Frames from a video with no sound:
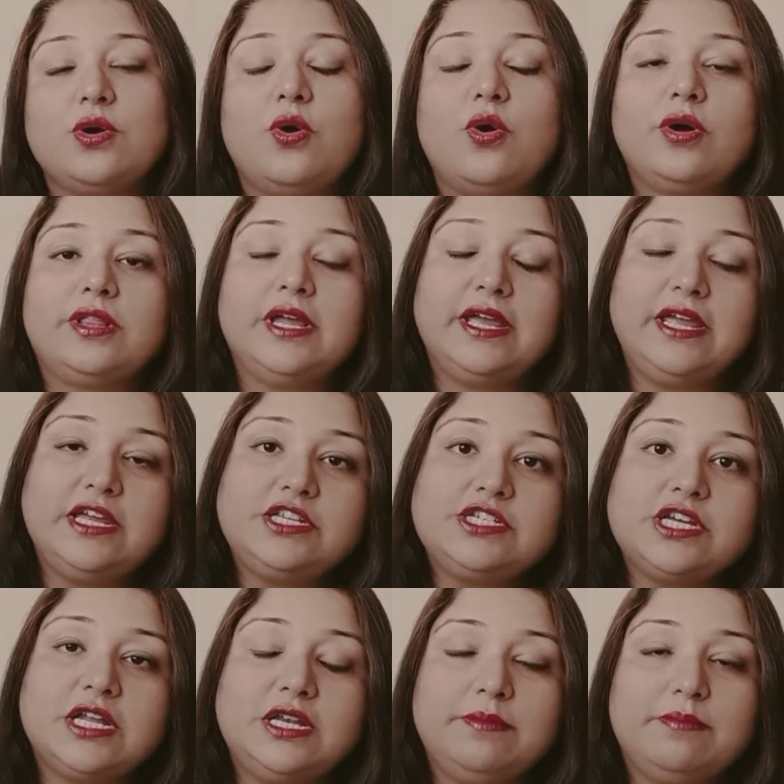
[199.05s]
or the
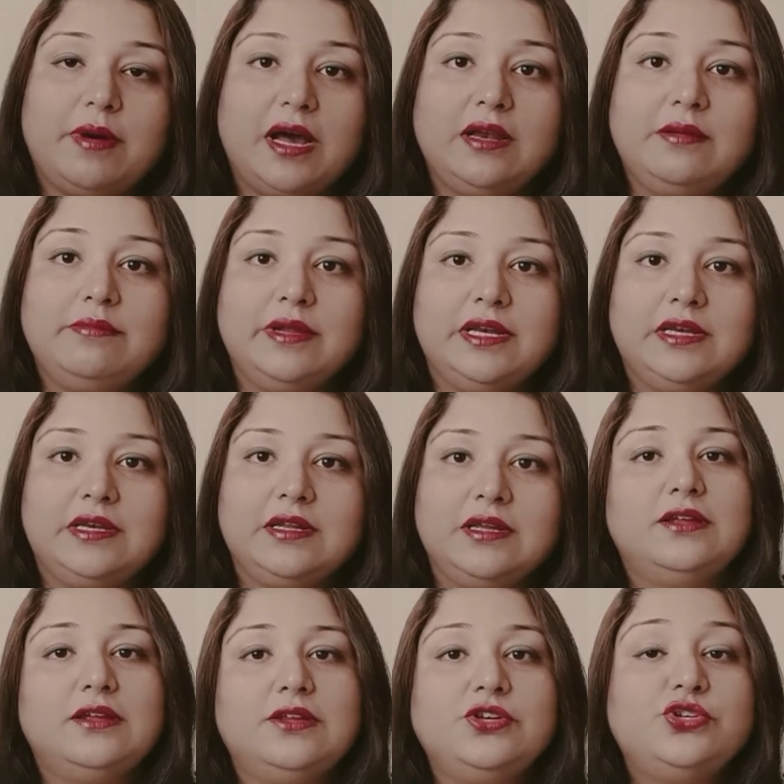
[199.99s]
HR department,
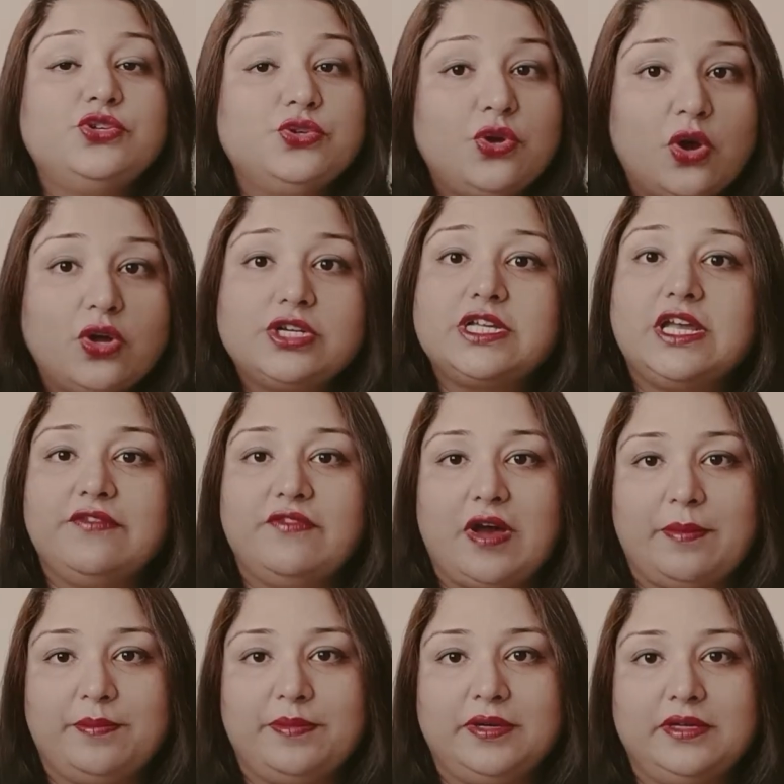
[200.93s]
do not give up.